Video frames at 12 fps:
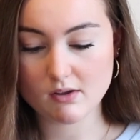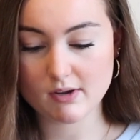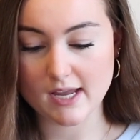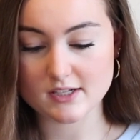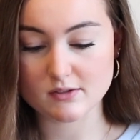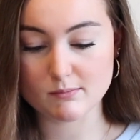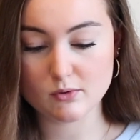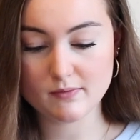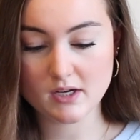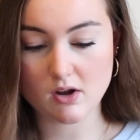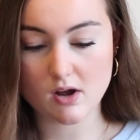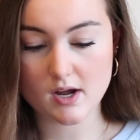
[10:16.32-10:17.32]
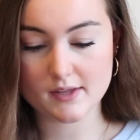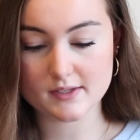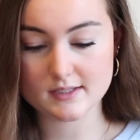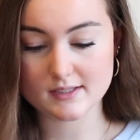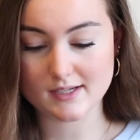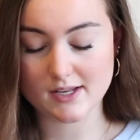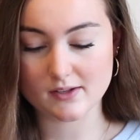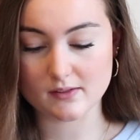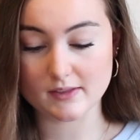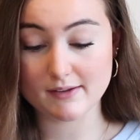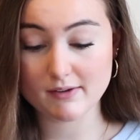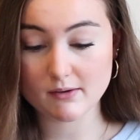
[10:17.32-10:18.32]
Okay, so moving on, this is
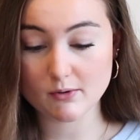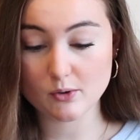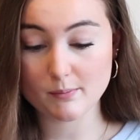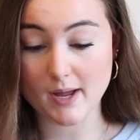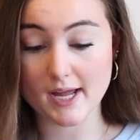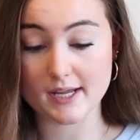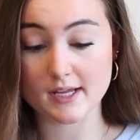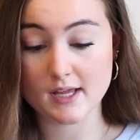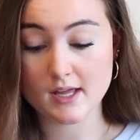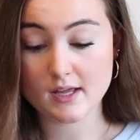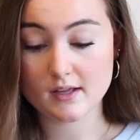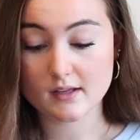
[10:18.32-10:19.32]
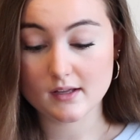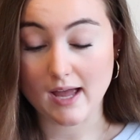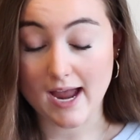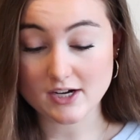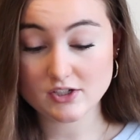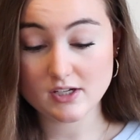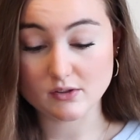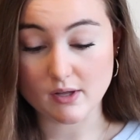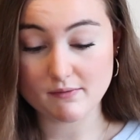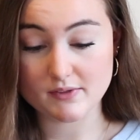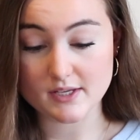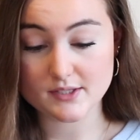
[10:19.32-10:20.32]
another living room. I actually
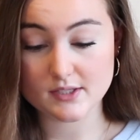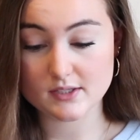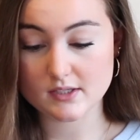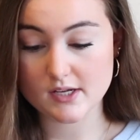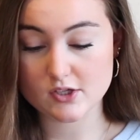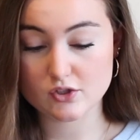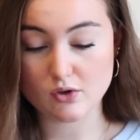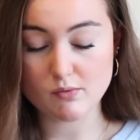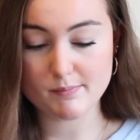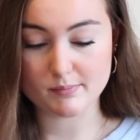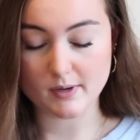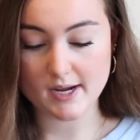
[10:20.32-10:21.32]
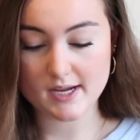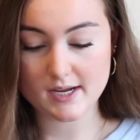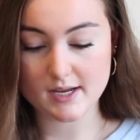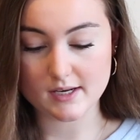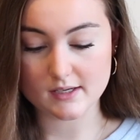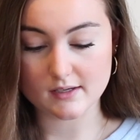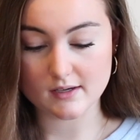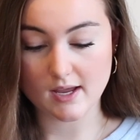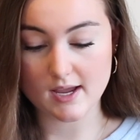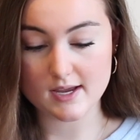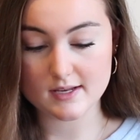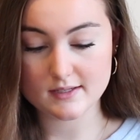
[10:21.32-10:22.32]
love this. It's so bright and
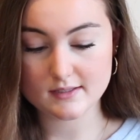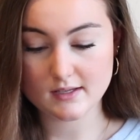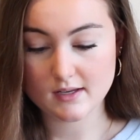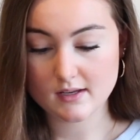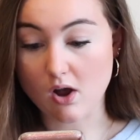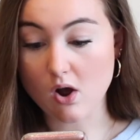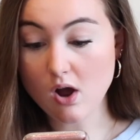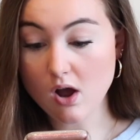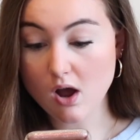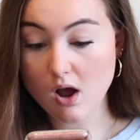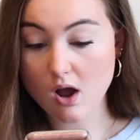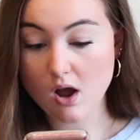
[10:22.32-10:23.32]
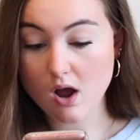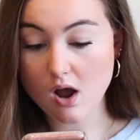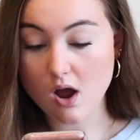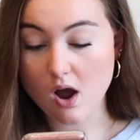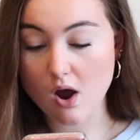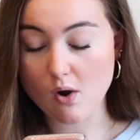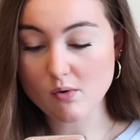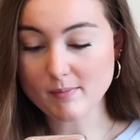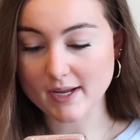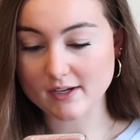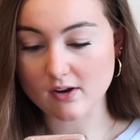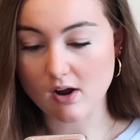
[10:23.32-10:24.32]
nice. Oh
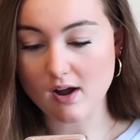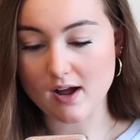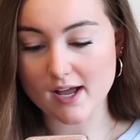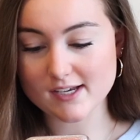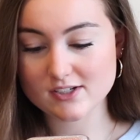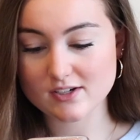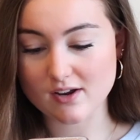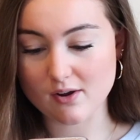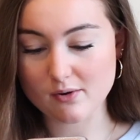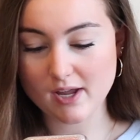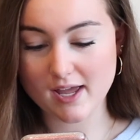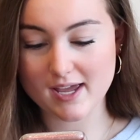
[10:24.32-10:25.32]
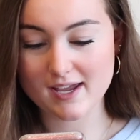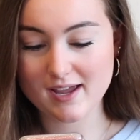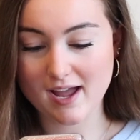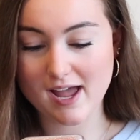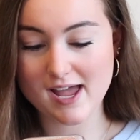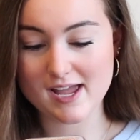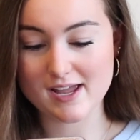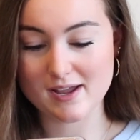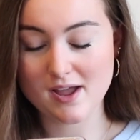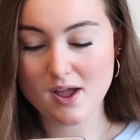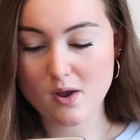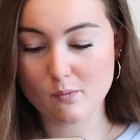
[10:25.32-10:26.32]
my gosh. Okay,
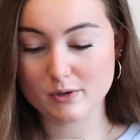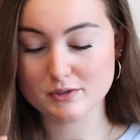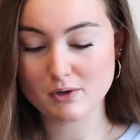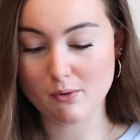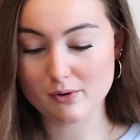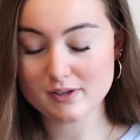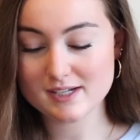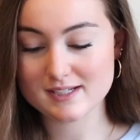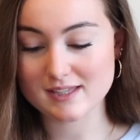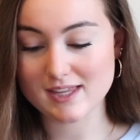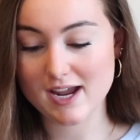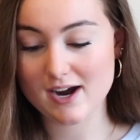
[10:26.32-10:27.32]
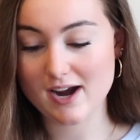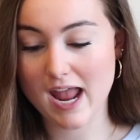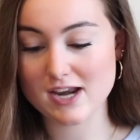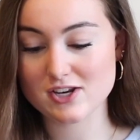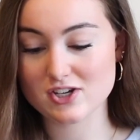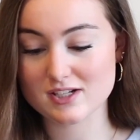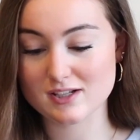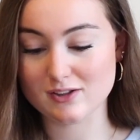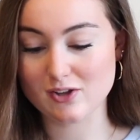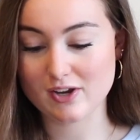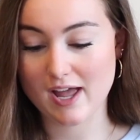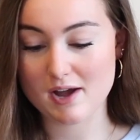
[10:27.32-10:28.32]
I would totally sit there and just
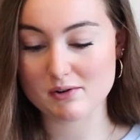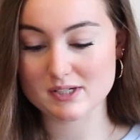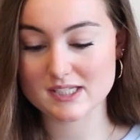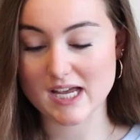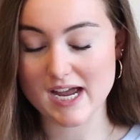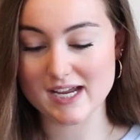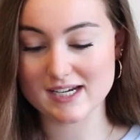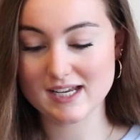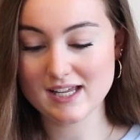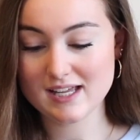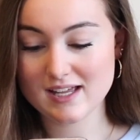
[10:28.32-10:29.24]
look outside.